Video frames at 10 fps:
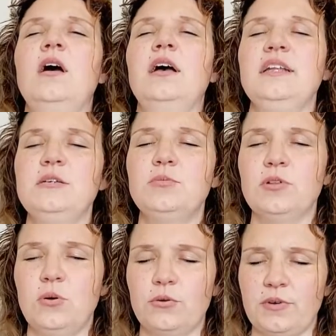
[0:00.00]
And you
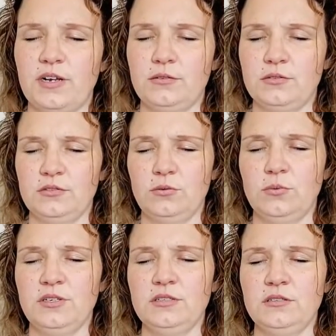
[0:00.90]
blow around in the
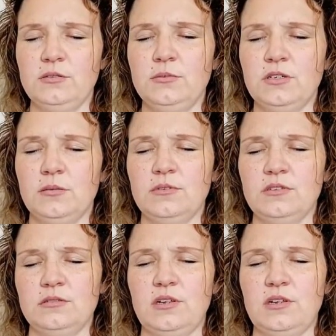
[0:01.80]
wind and you become a